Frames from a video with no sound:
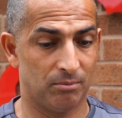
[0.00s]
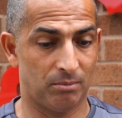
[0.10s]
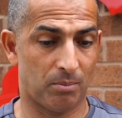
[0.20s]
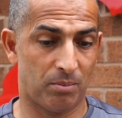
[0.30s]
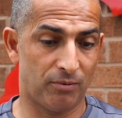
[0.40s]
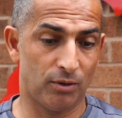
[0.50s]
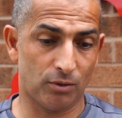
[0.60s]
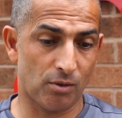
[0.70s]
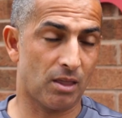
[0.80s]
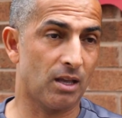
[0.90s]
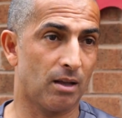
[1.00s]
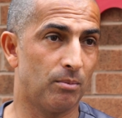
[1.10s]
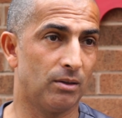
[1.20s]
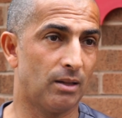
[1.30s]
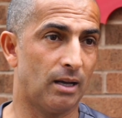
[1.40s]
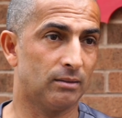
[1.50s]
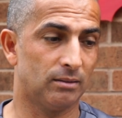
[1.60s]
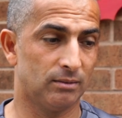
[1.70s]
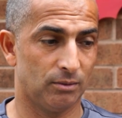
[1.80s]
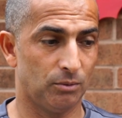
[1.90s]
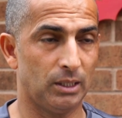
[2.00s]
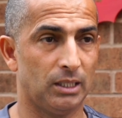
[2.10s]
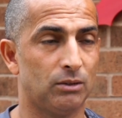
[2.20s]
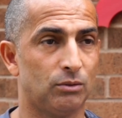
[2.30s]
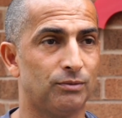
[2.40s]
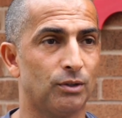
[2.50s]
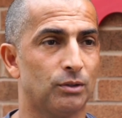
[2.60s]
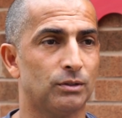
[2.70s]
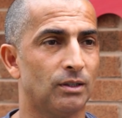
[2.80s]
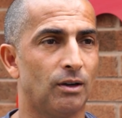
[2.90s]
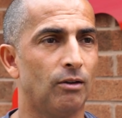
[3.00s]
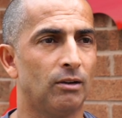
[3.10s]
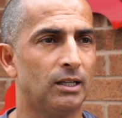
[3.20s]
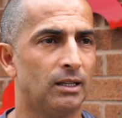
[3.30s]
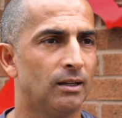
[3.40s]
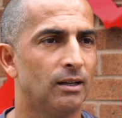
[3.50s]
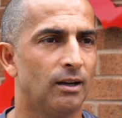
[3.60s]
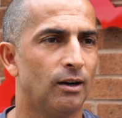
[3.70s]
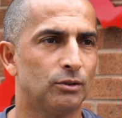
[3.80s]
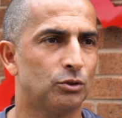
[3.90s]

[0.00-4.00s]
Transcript: But before to think about that, we need to focus only on